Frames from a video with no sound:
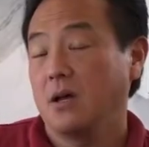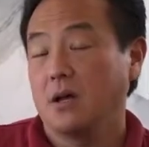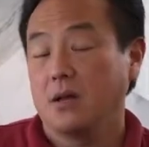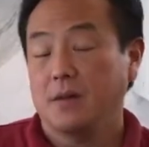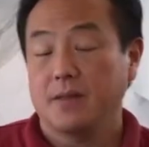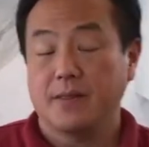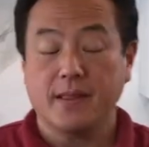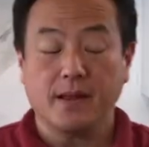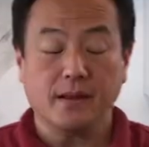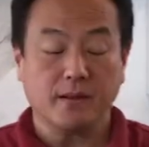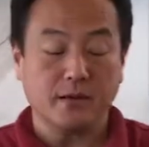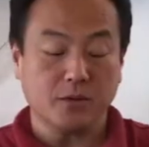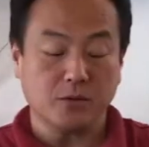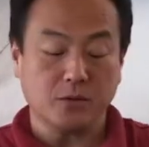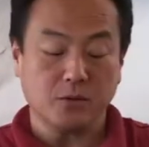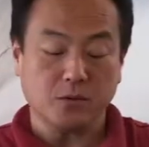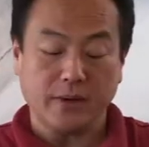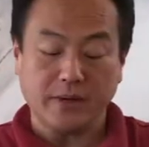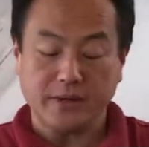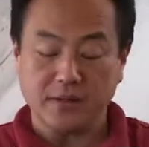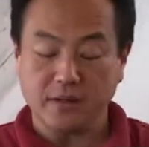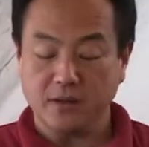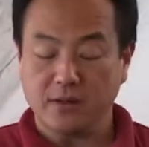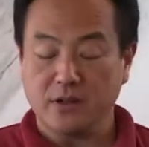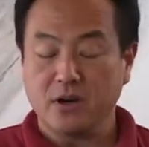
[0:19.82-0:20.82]
like quite
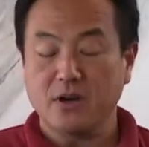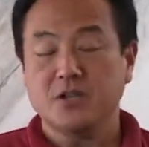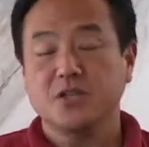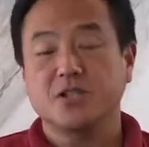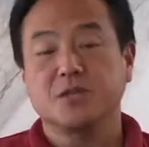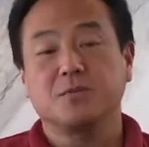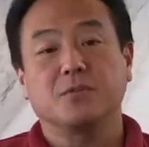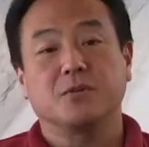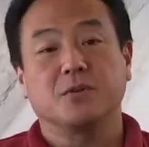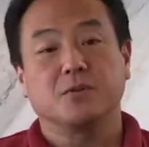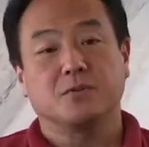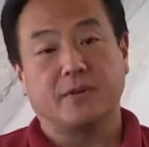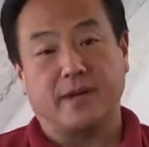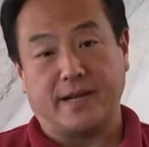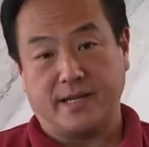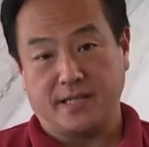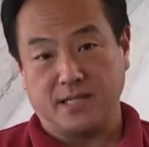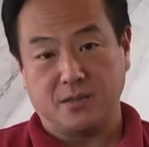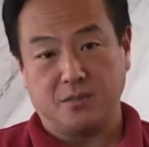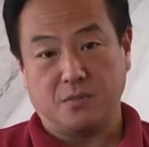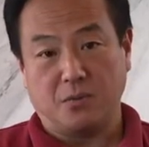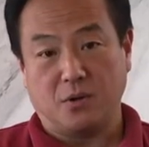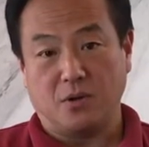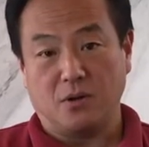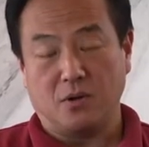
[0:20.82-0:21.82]
a large rice
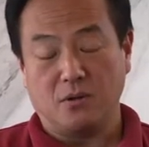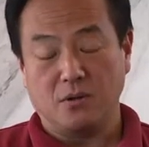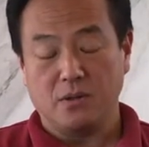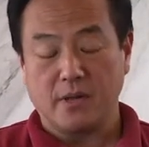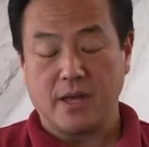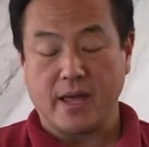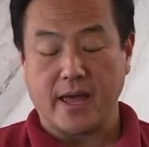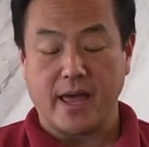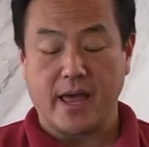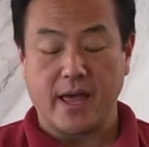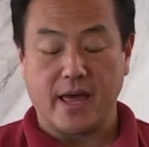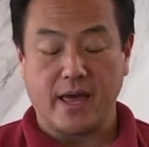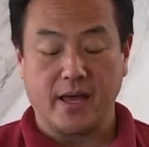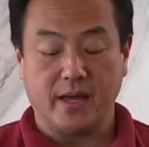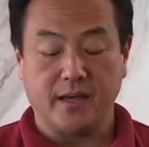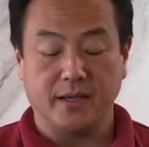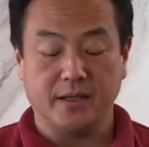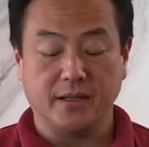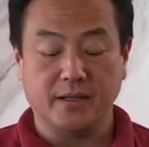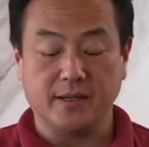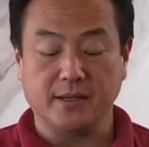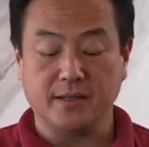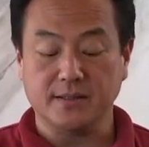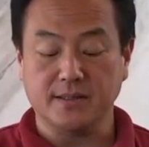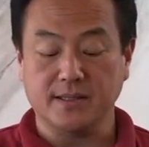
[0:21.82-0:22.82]
bowl, and
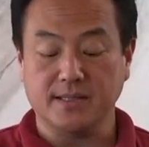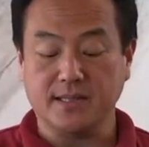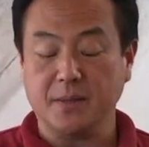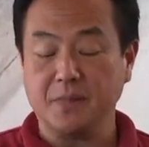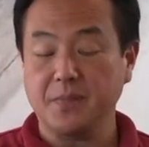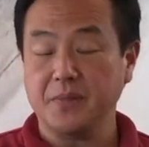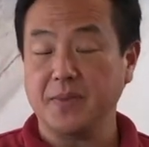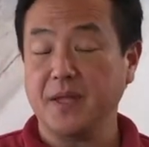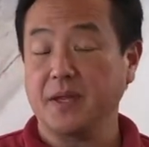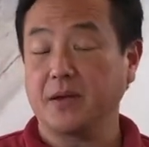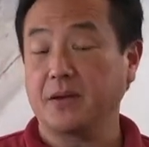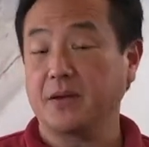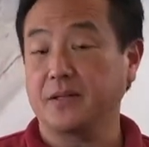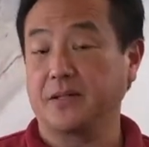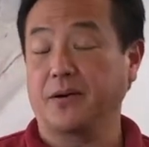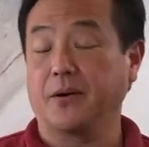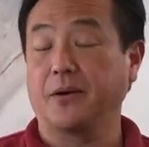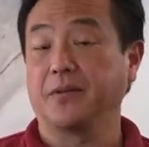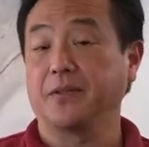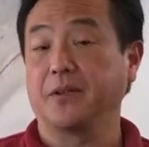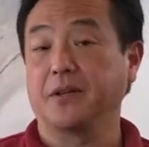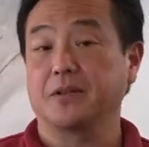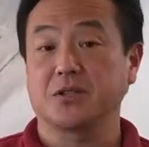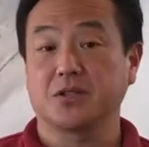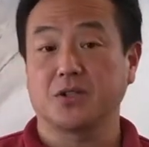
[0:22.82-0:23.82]
something on
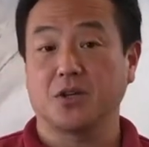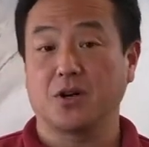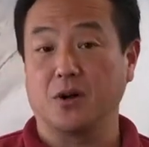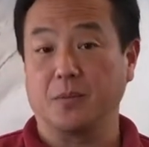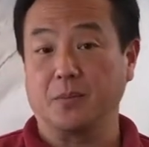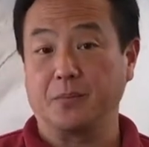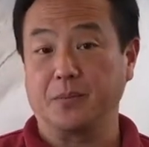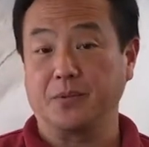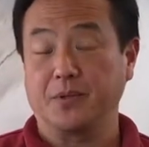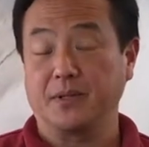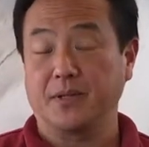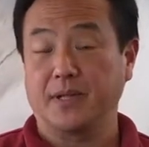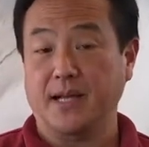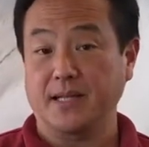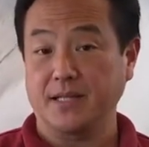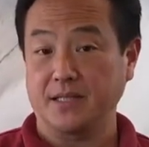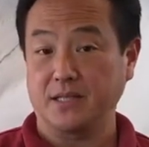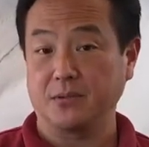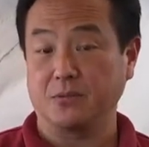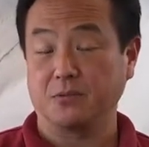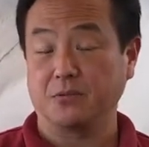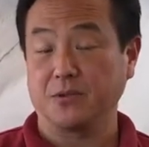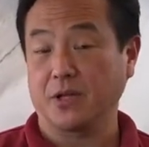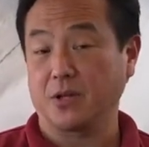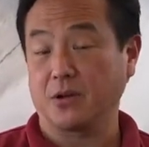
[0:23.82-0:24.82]
the top. That's
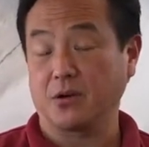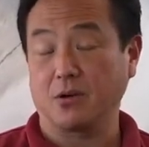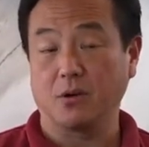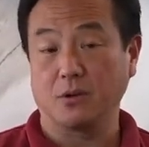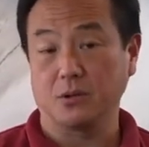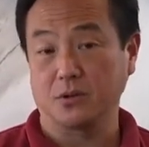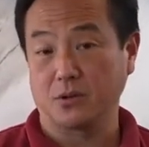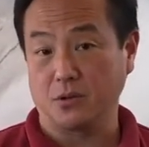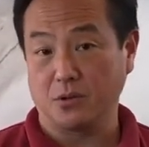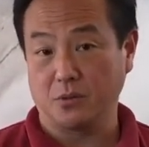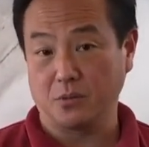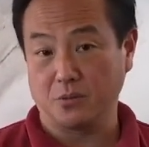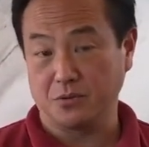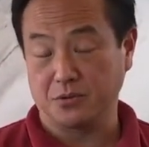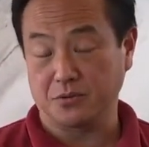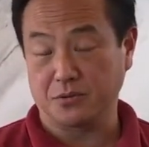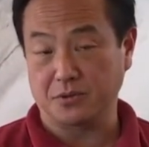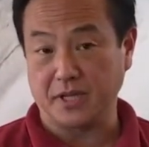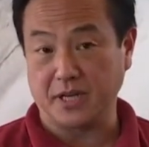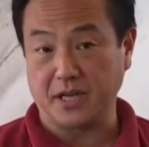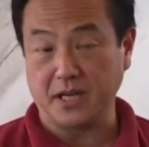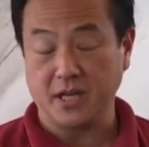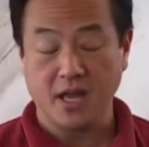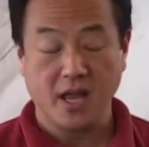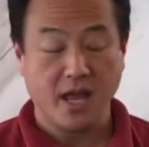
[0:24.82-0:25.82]
we call donburi.
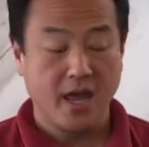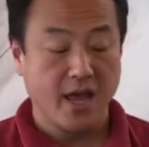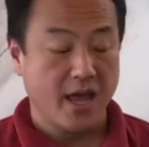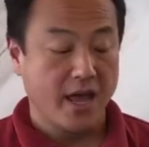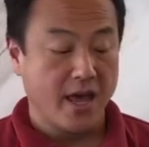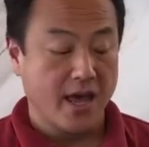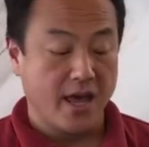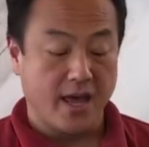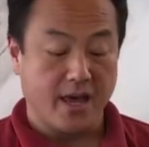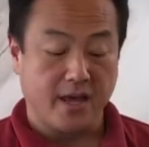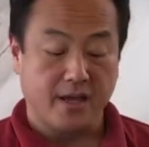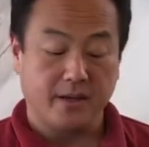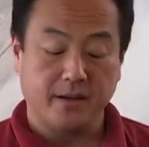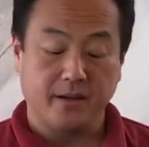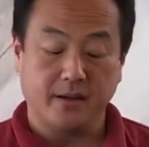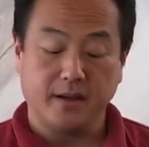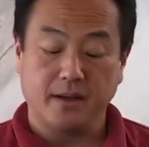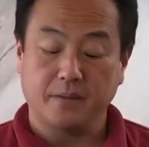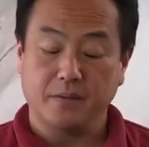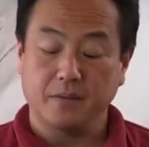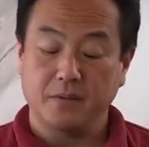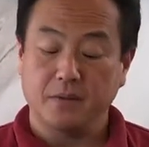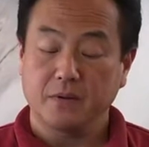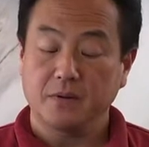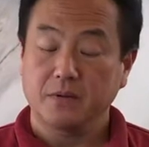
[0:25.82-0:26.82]
And
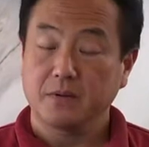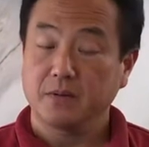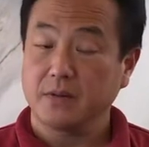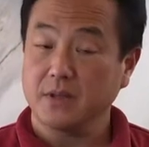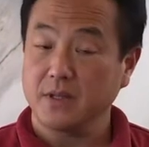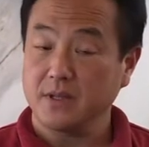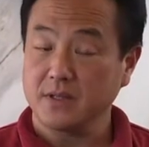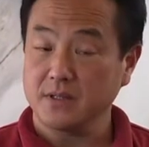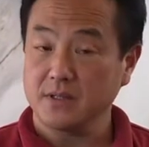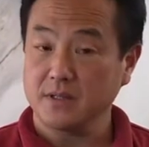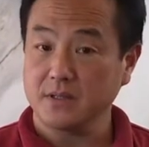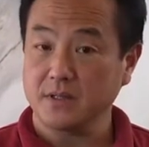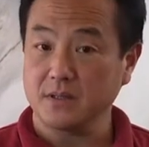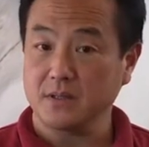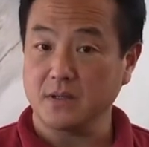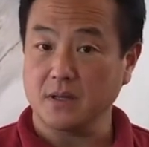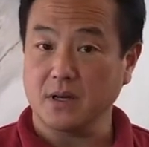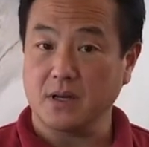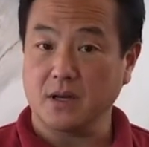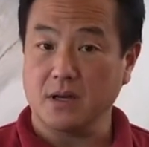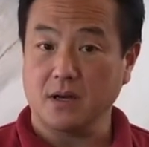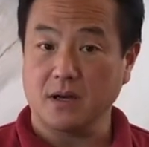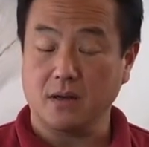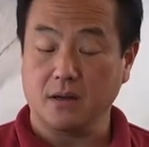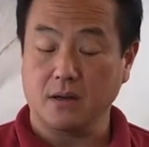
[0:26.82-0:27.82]
this
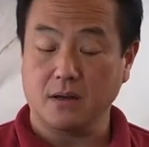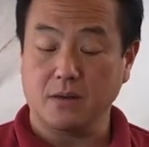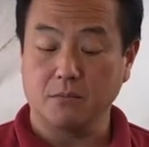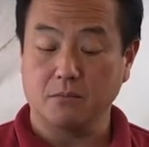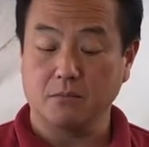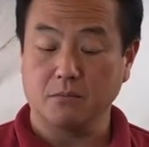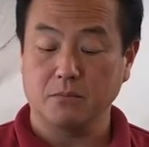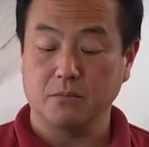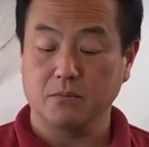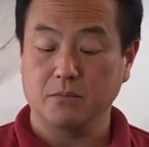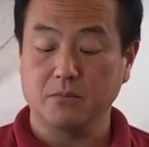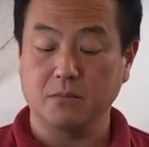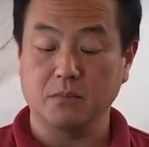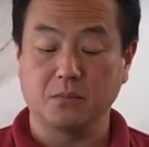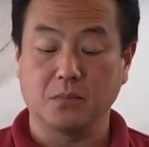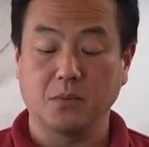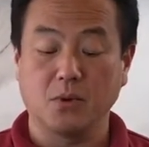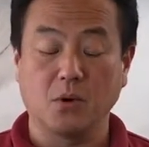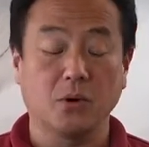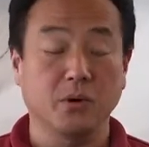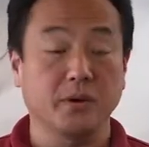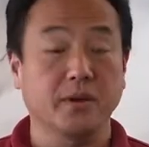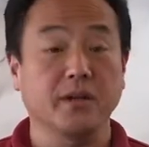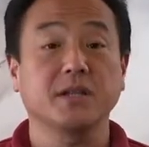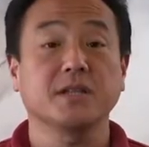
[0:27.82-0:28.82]

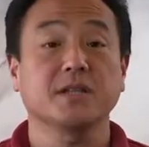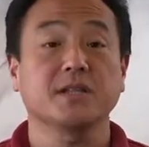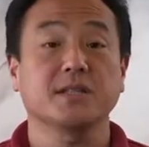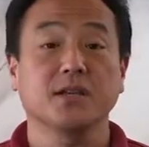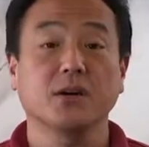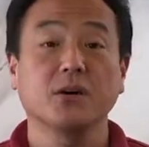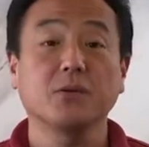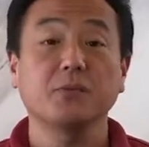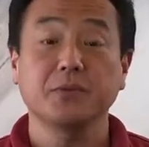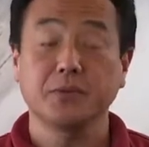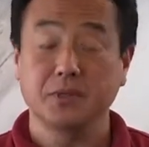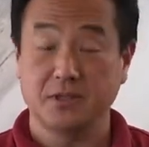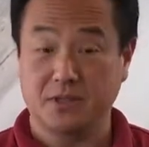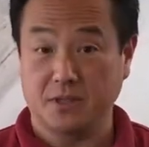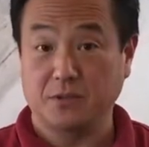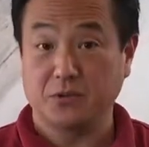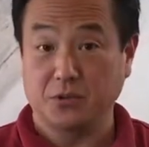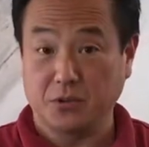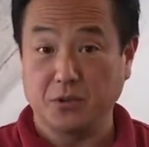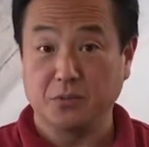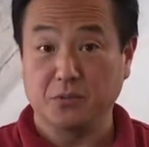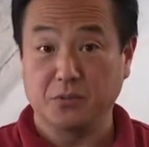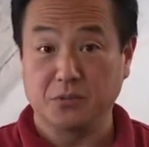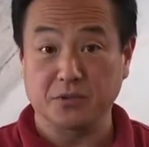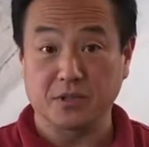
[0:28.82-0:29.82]
bowl itself is a
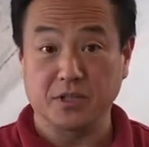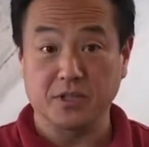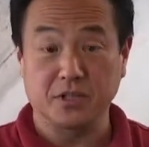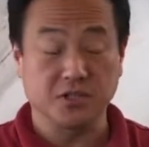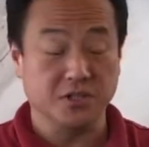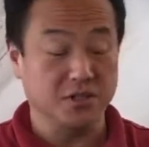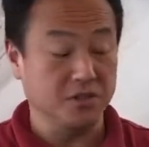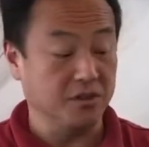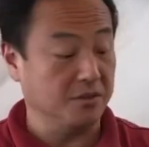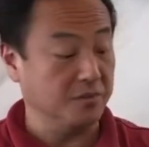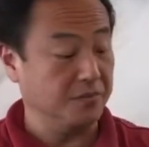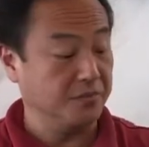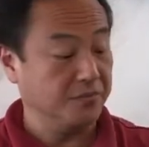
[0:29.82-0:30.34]
donburi too.